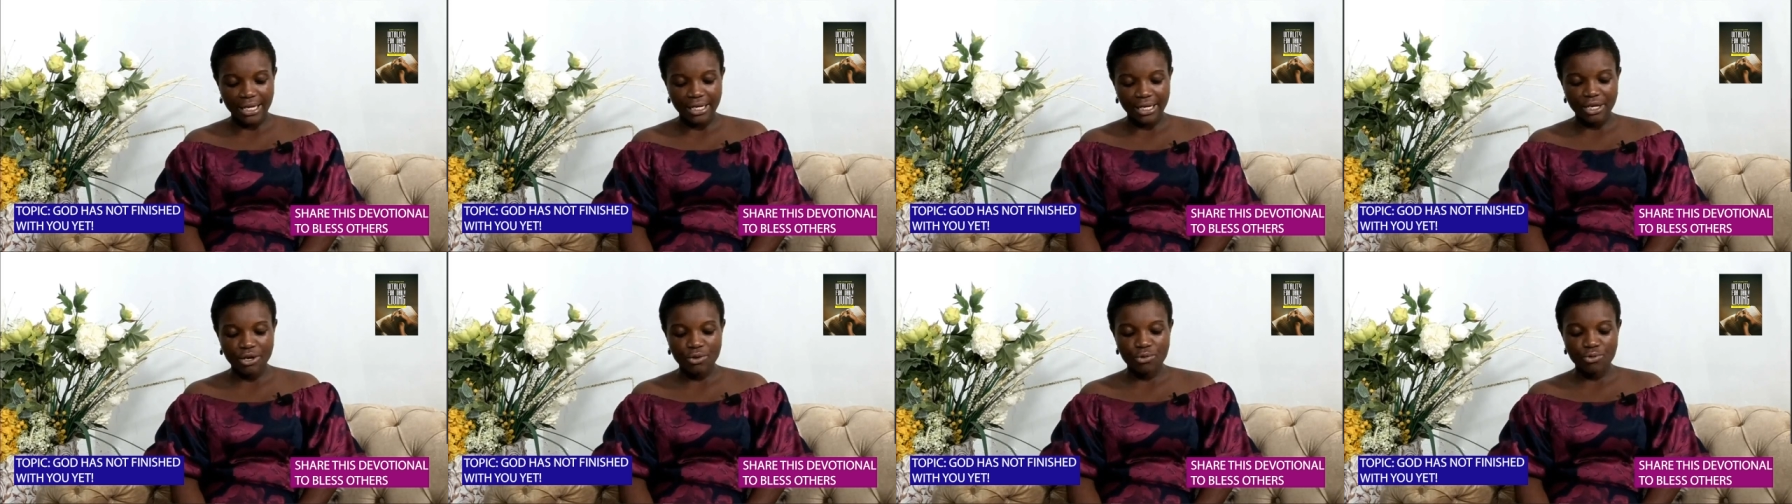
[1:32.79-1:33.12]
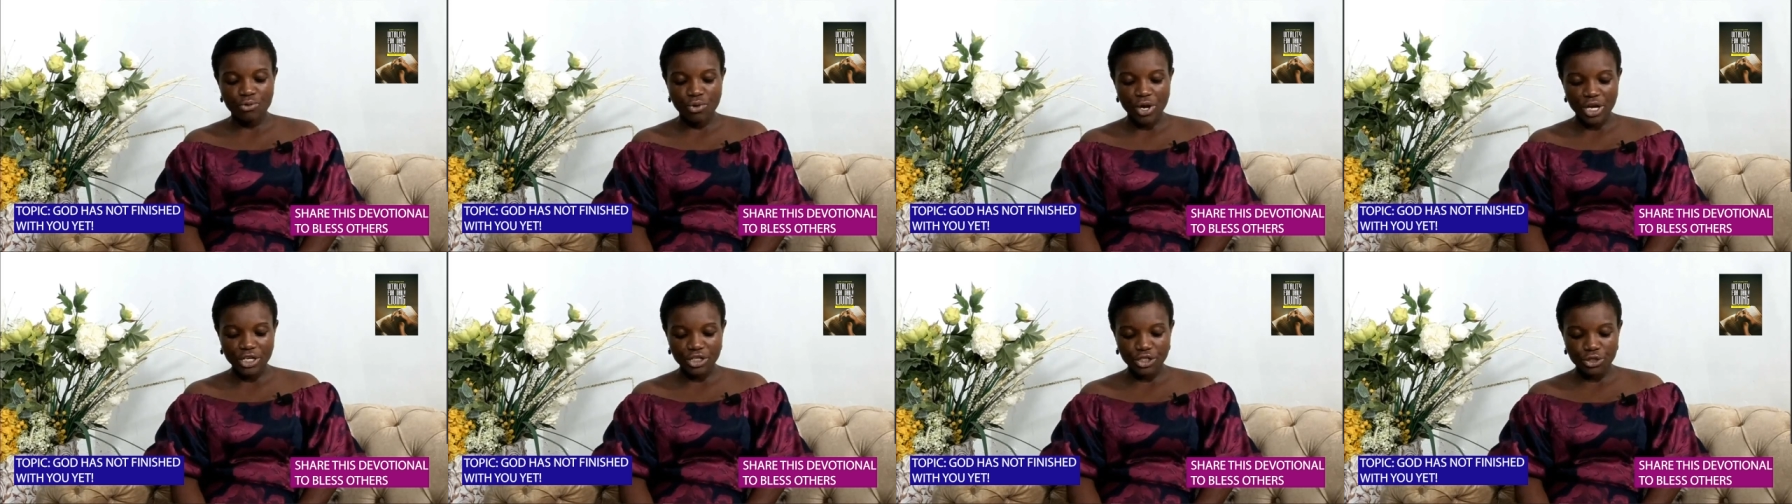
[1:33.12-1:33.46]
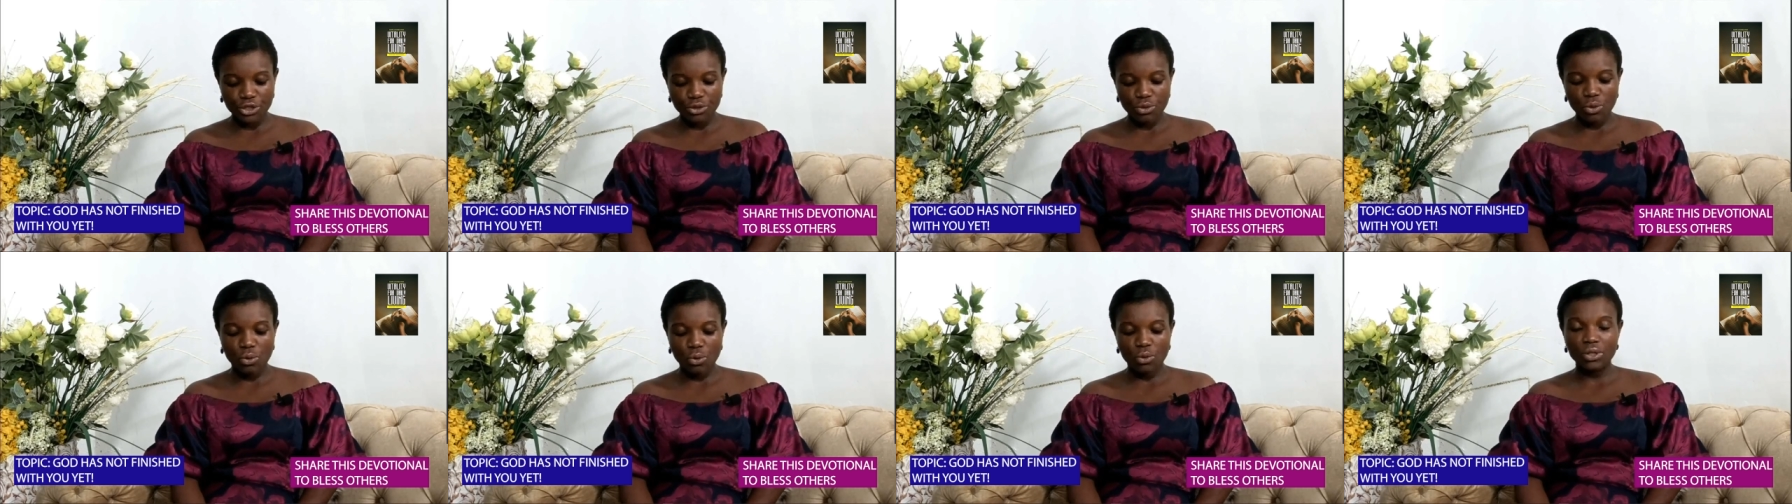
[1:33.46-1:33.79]
are in a
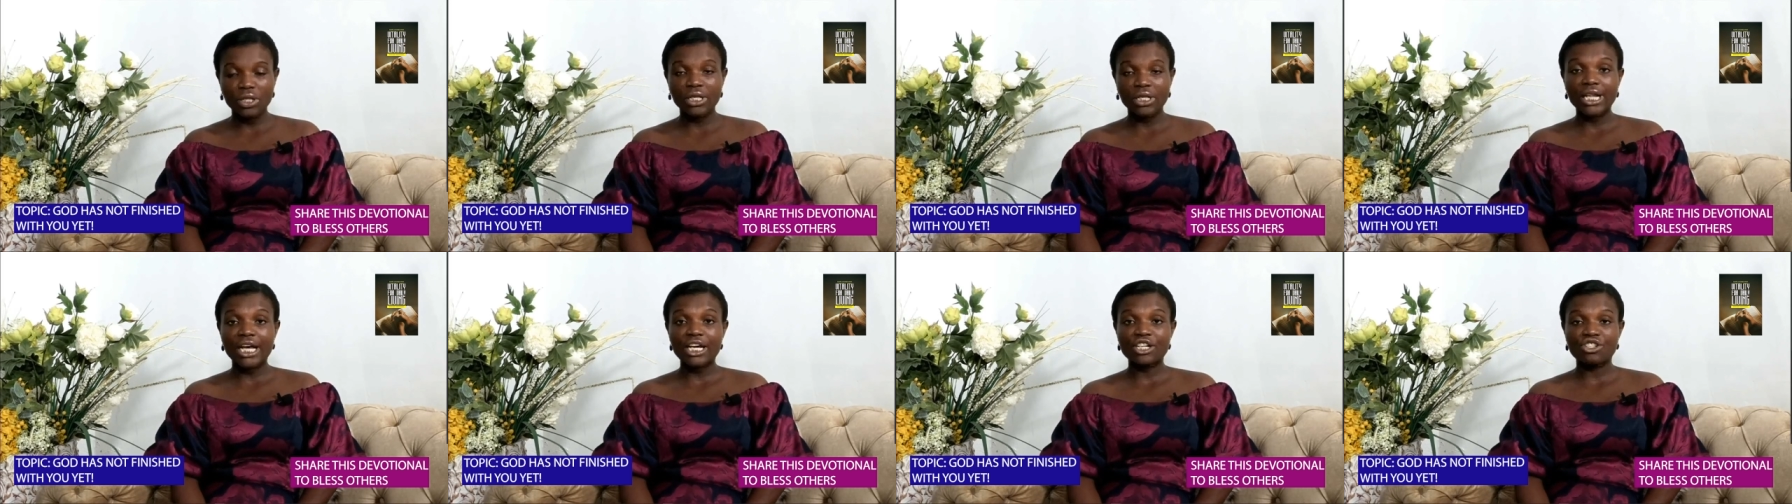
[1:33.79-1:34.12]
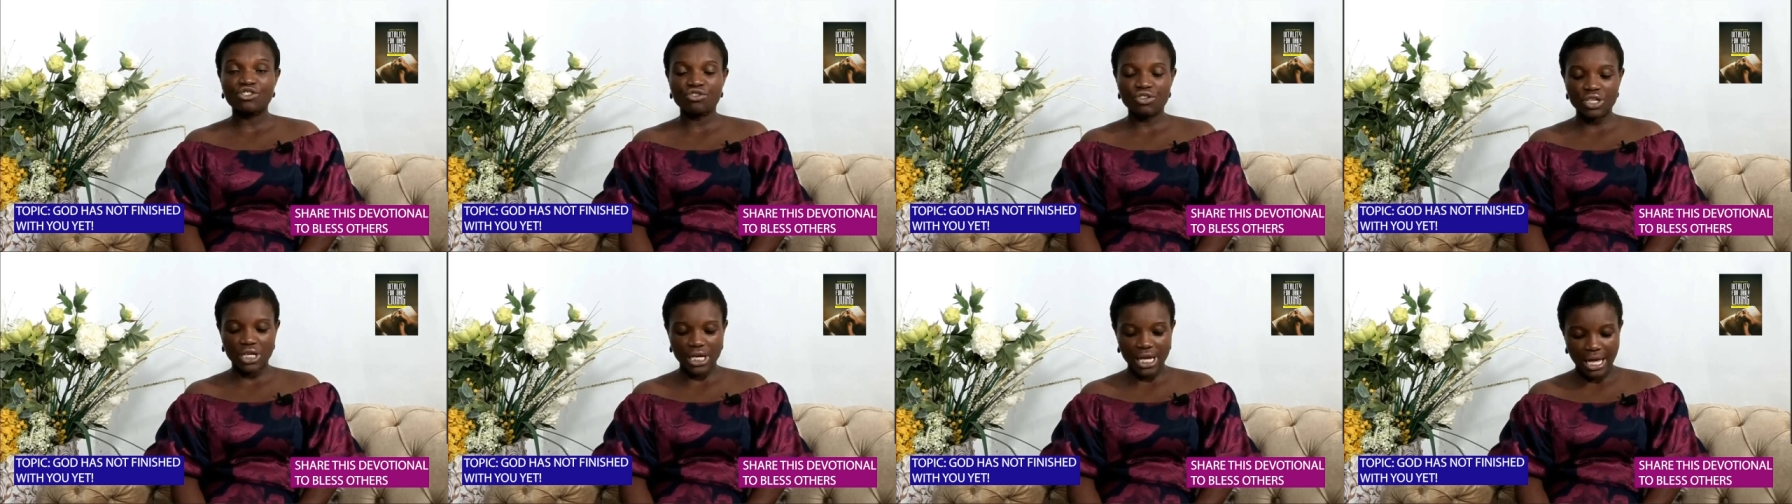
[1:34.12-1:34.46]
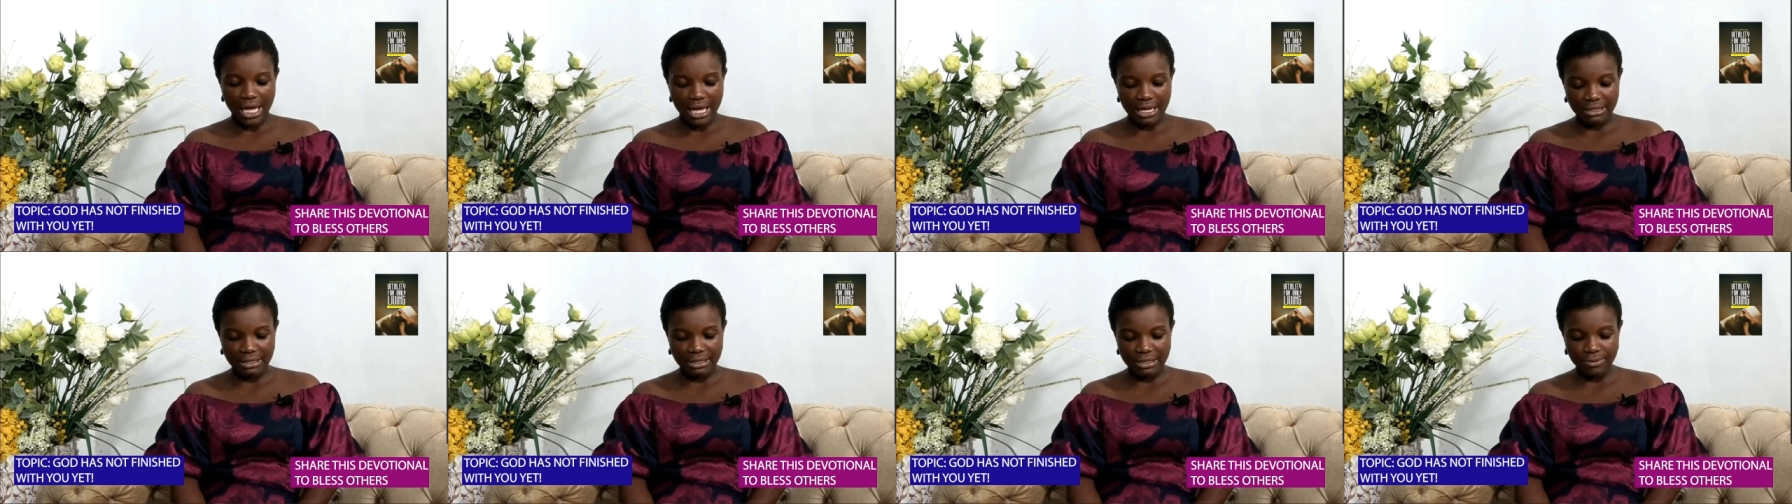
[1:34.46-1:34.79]
rush to own
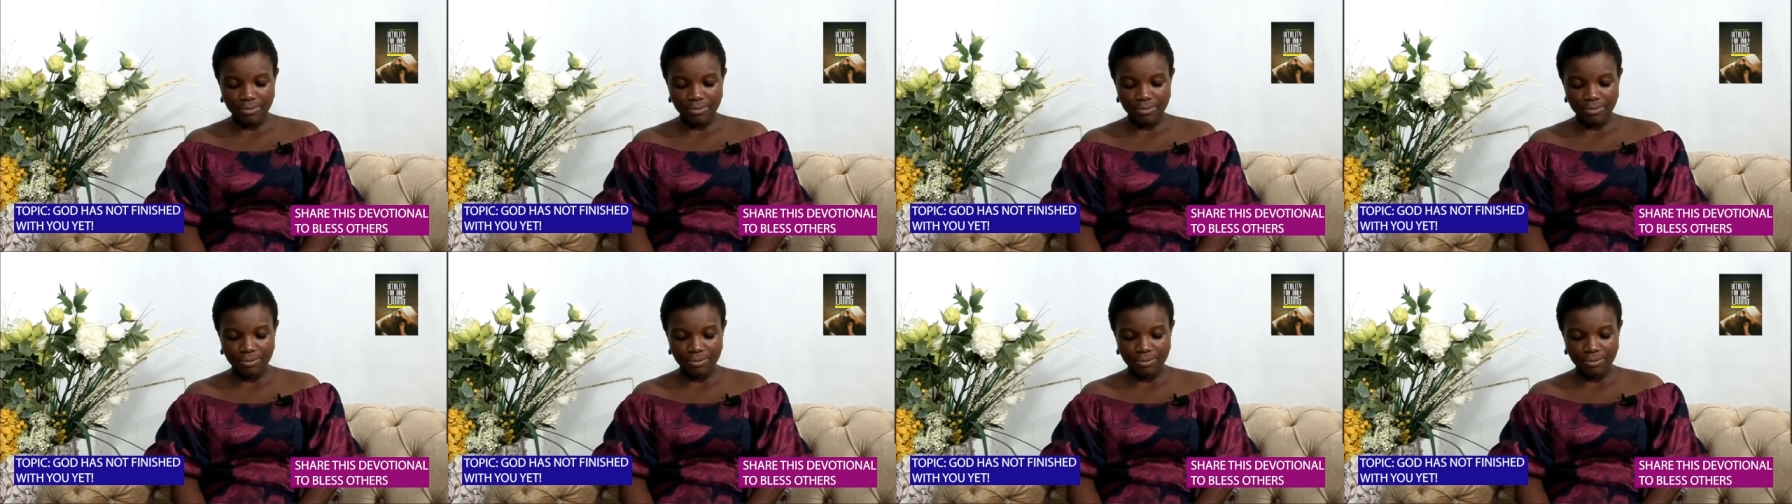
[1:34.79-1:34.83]
luxury